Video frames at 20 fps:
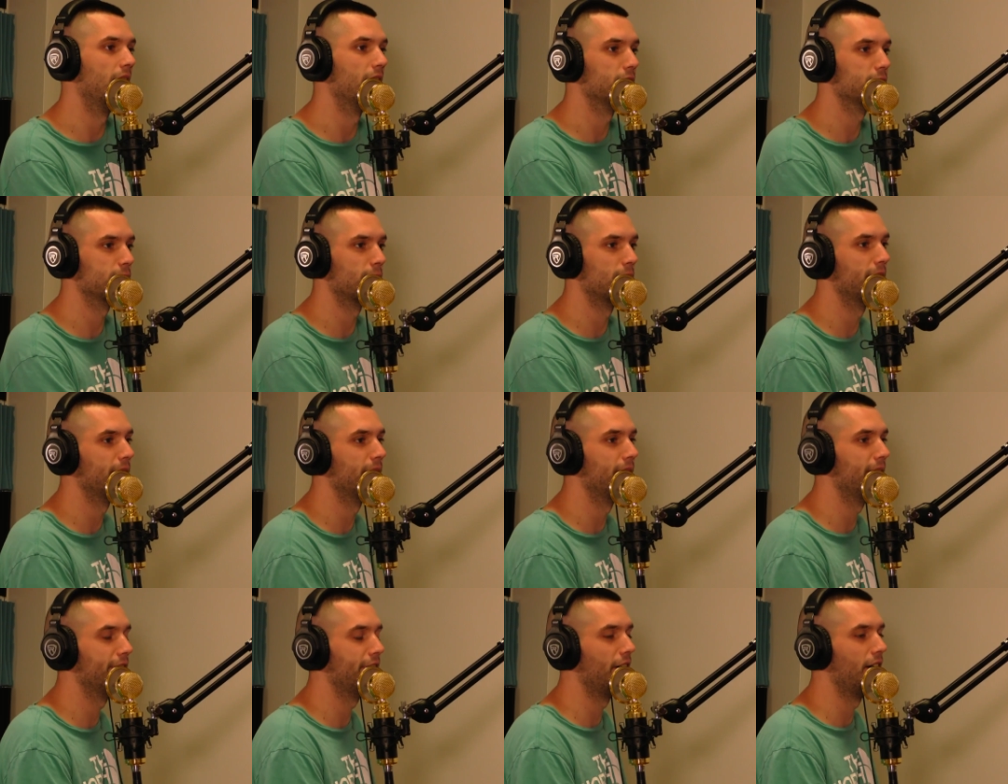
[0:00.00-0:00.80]
was yeah. one
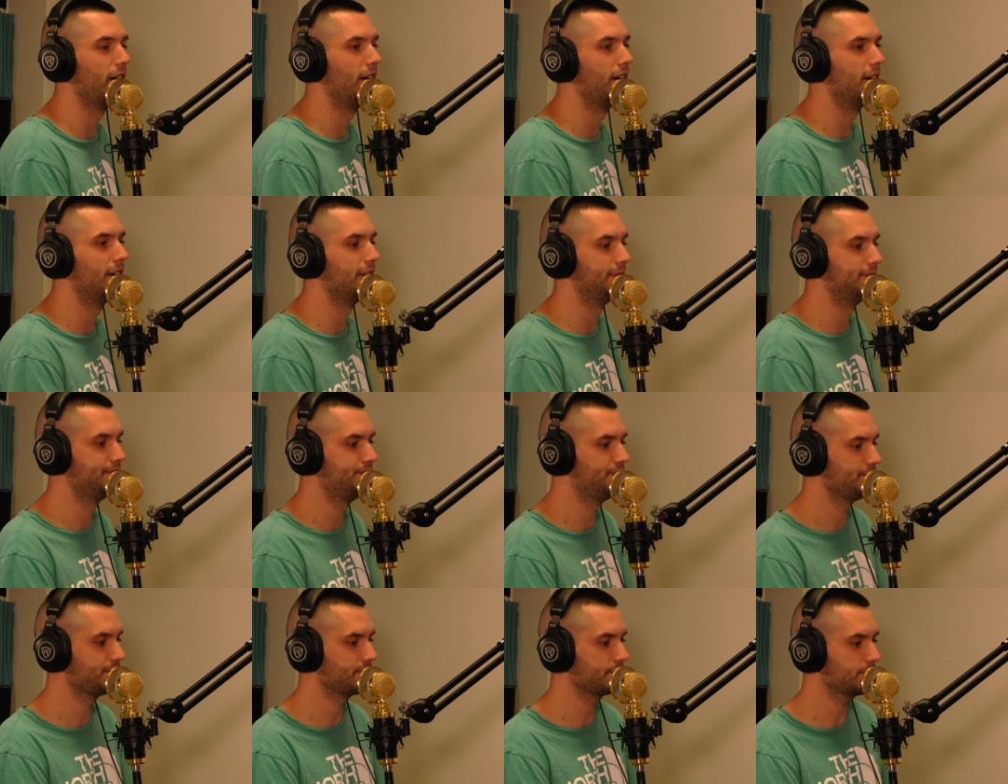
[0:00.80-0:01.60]
of uh,
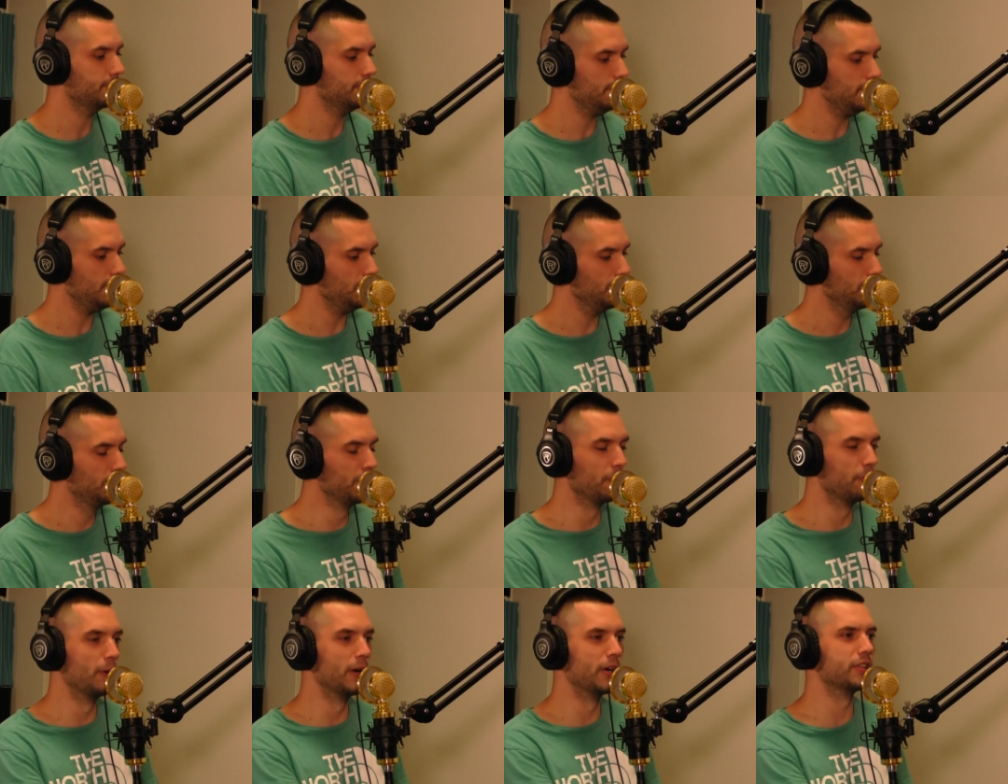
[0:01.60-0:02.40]
one
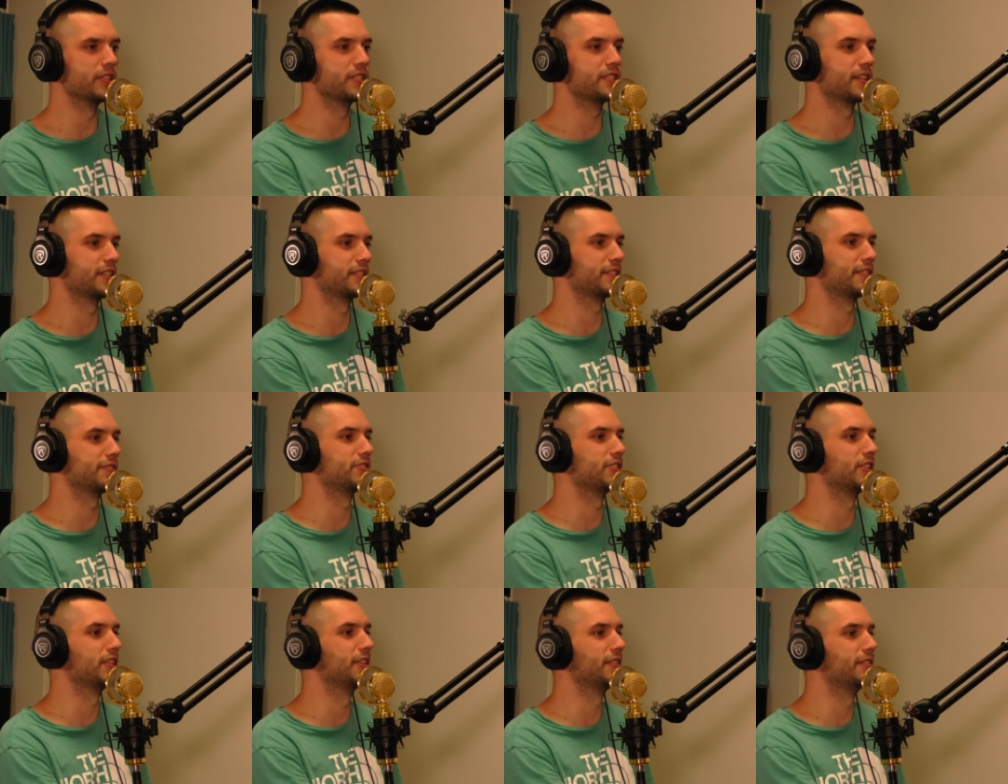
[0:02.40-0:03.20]
of the weirdest things I've
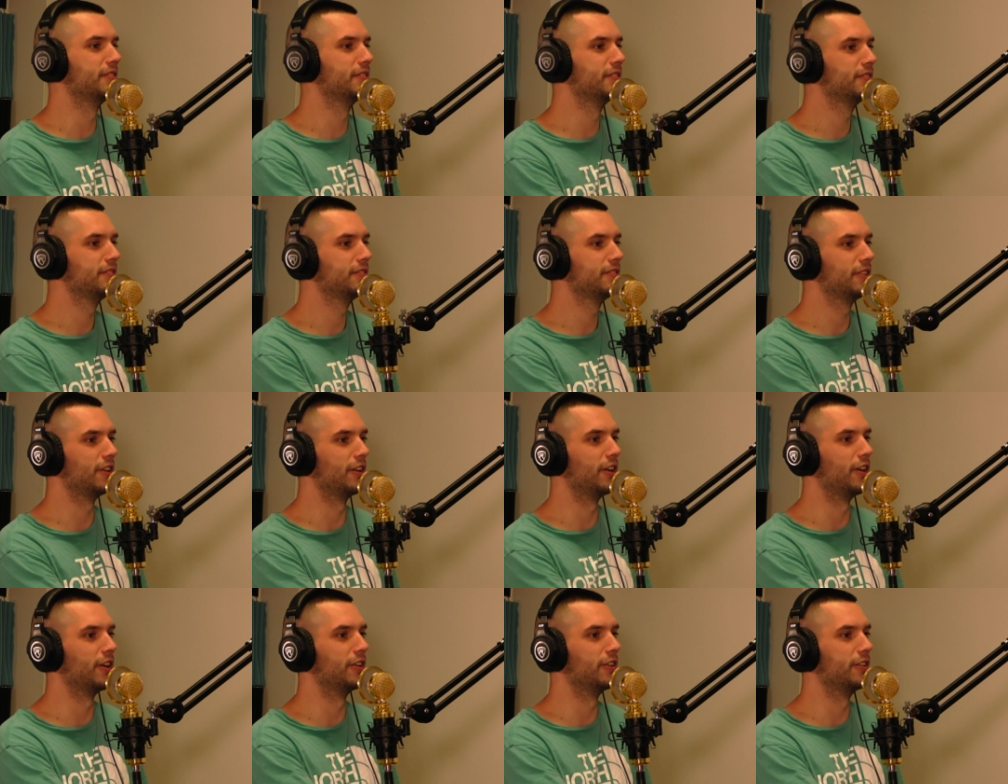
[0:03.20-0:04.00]
seen. Yeah, I feel like
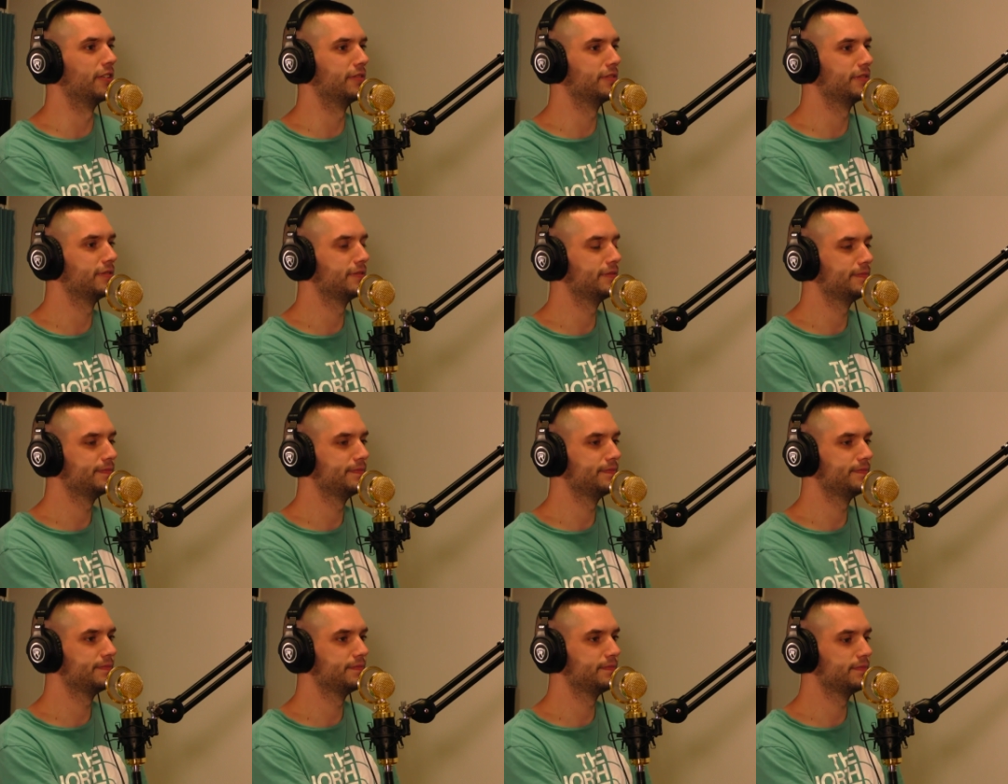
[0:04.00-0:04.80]
French teachers have a
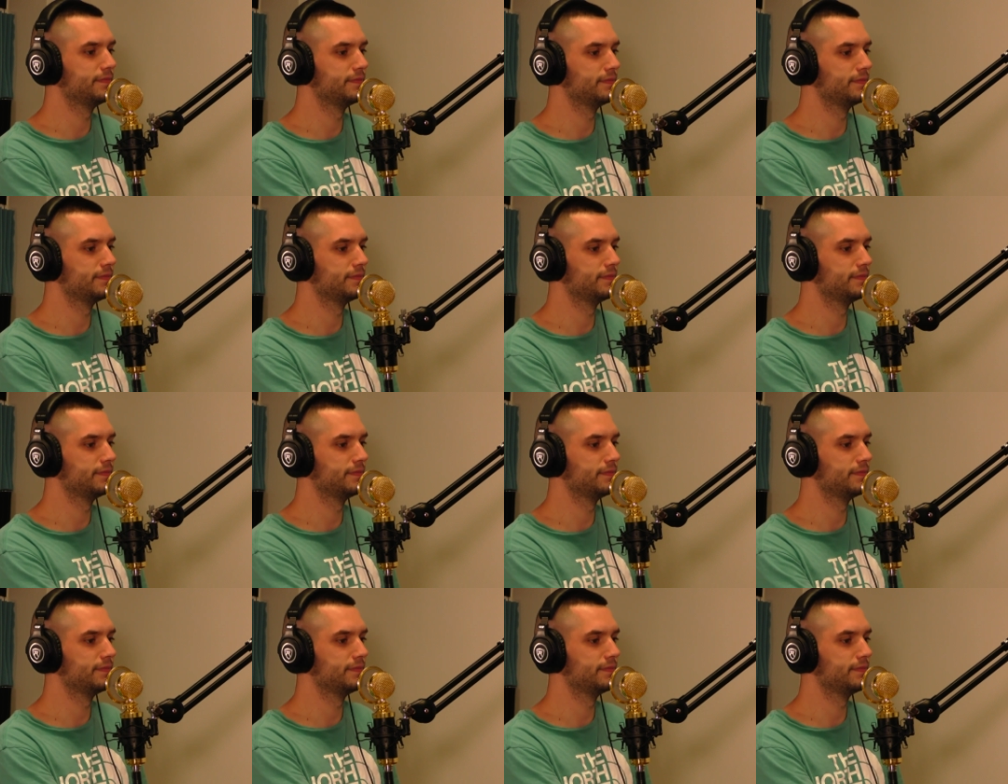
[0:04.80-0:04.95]
tendency to be a